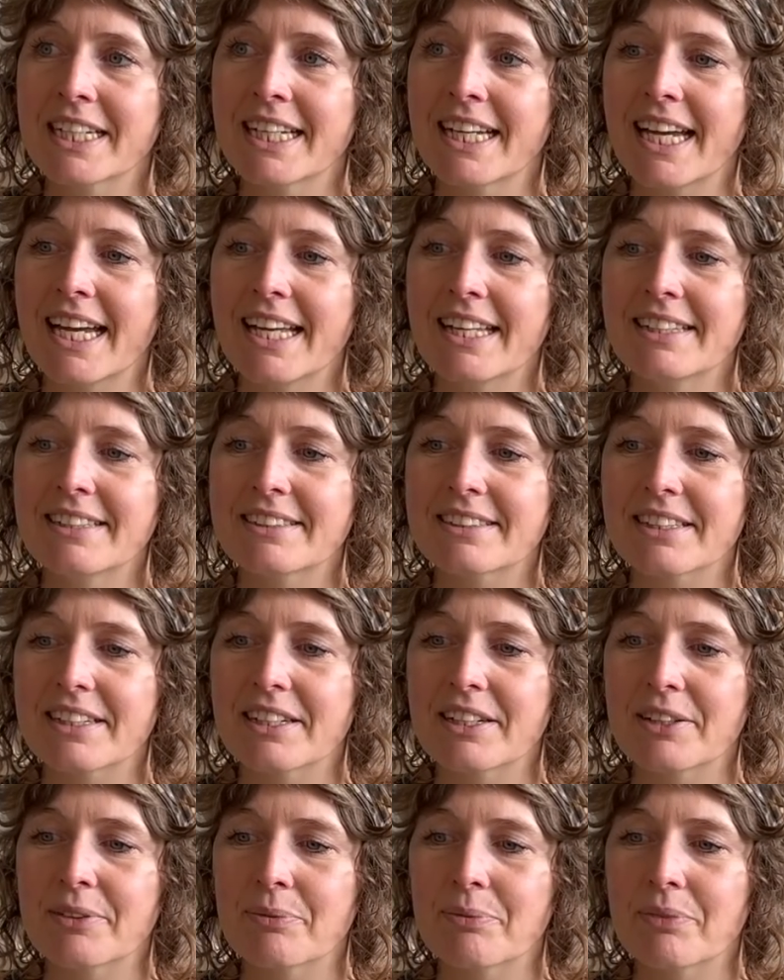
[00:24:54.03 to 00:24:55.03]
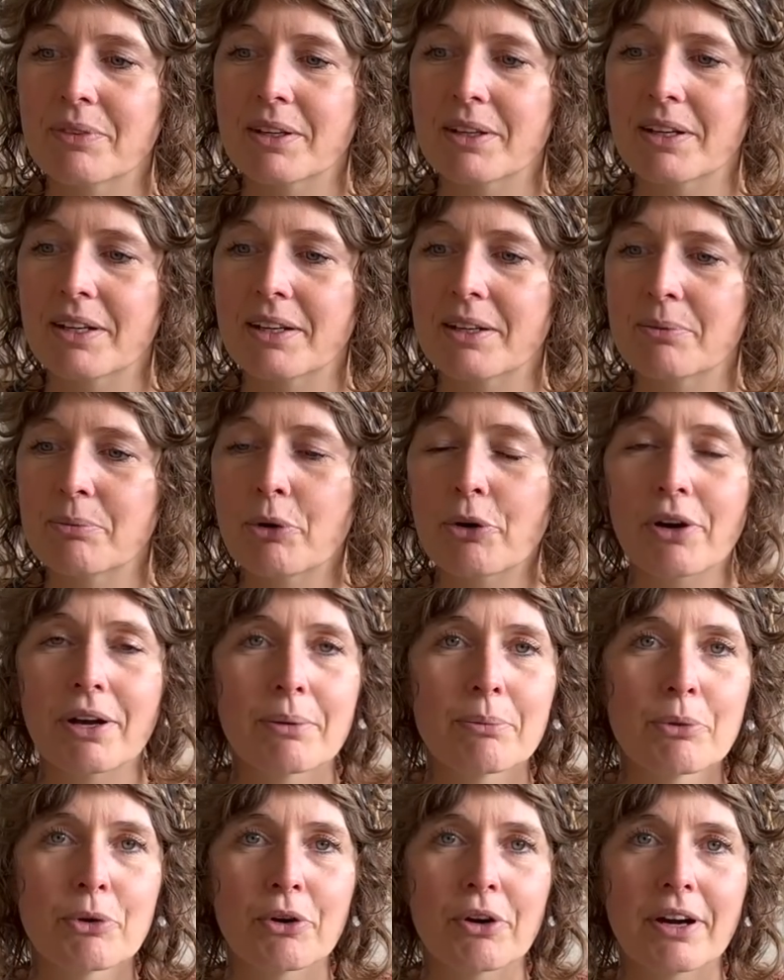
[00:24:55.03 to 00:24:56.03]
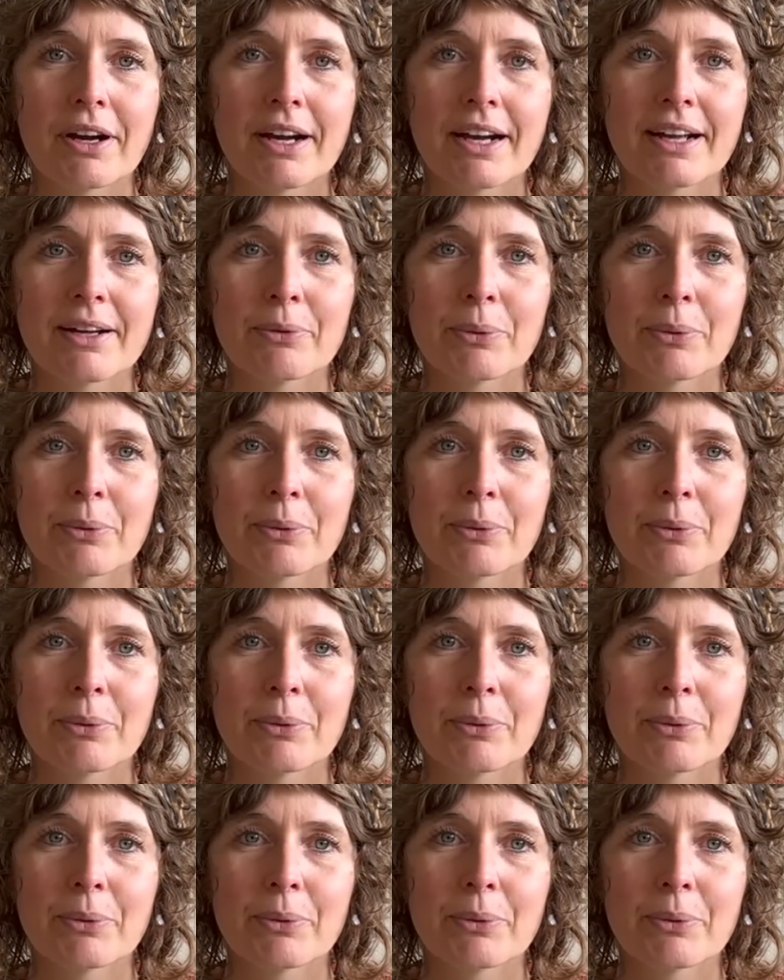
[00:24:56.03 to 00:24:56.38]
And more and more,